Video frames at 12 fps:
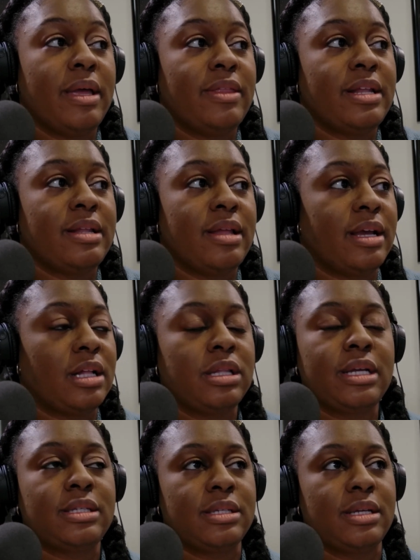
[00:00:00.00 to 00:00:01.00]
then it
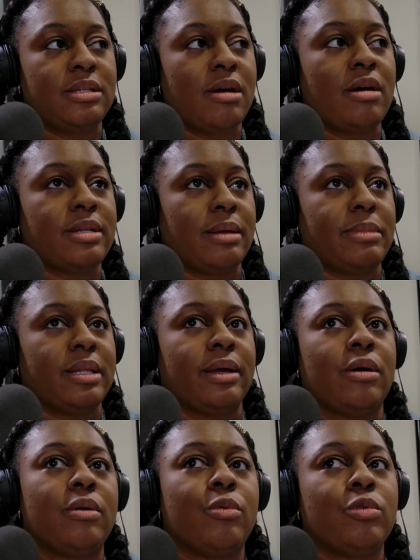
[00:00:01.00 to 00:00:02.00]
clicked and dawned on me
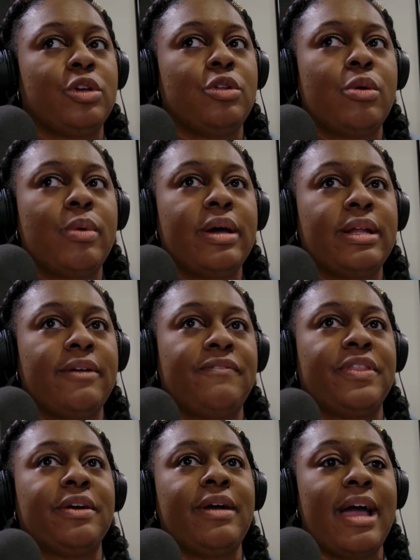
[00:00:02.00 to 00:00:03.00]
like, you know what?
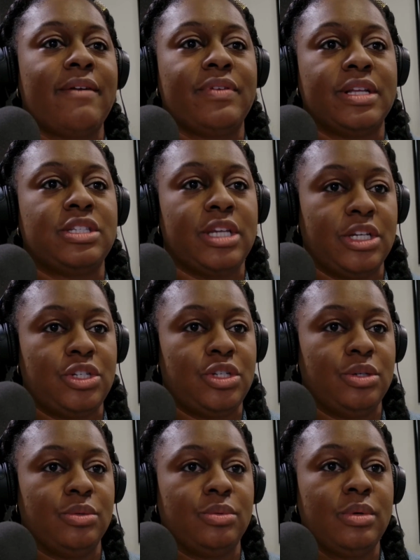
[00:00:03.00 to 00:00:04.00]
If they're having this
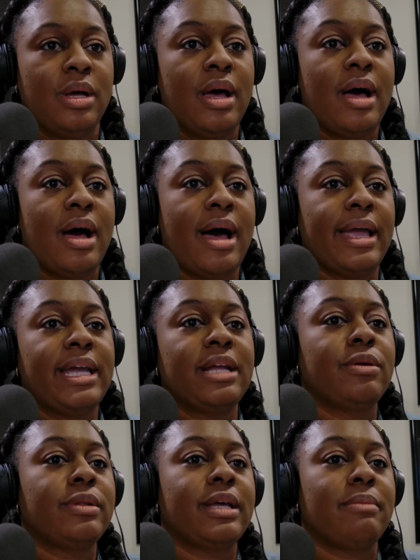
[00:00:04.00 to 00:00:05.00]
issue, I
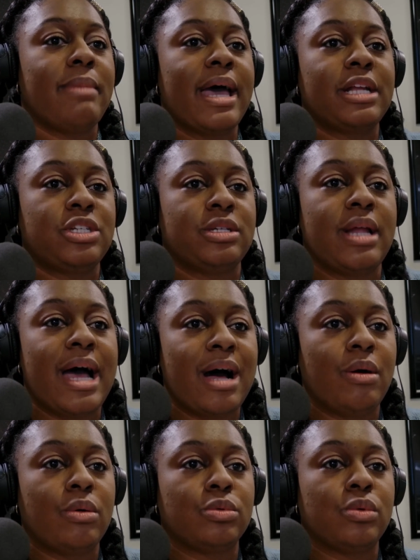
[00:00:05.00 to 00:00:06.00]
can only imagine
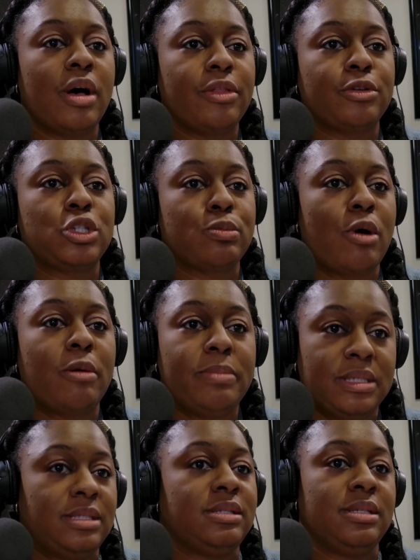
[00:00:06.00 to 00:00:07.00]
how other small
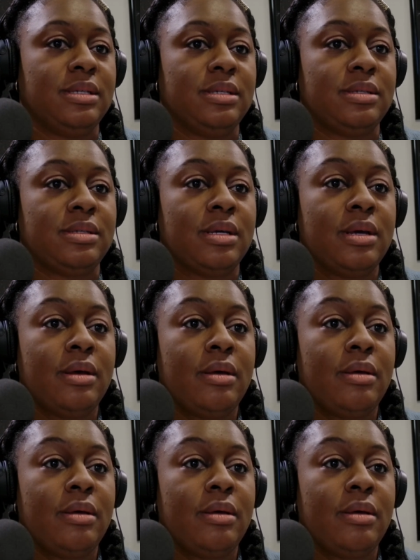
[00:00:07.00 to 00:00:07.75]
businesses